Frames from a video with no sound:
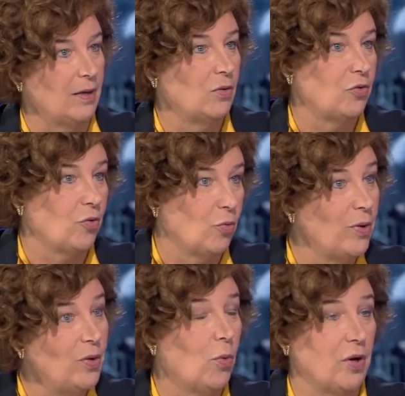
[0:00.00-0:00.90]
And so
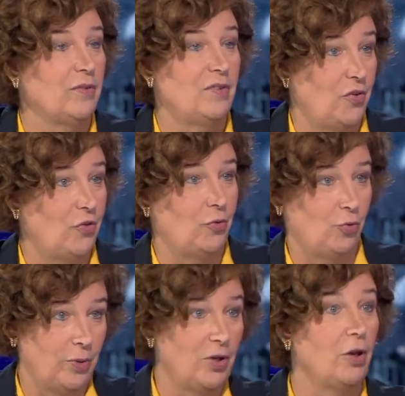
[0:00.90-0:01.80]
we want this
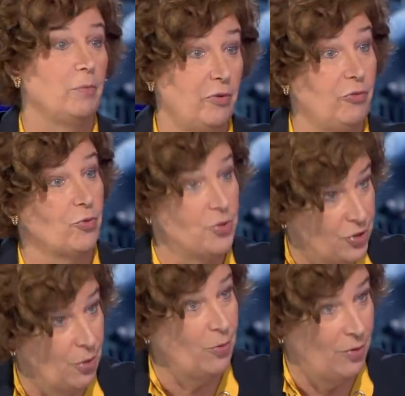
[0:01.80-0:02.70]
to be done before
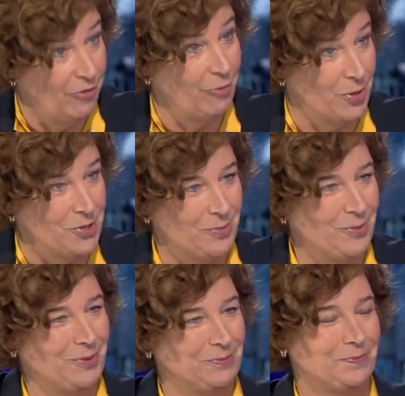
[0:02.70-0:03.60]
summer, if
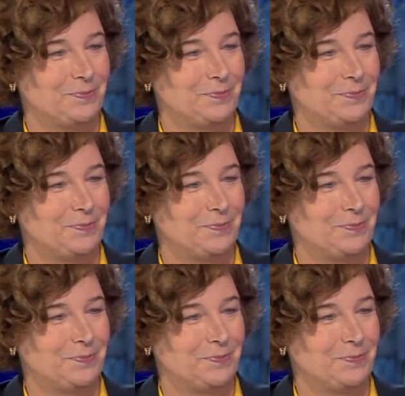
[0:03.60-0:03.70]
possible.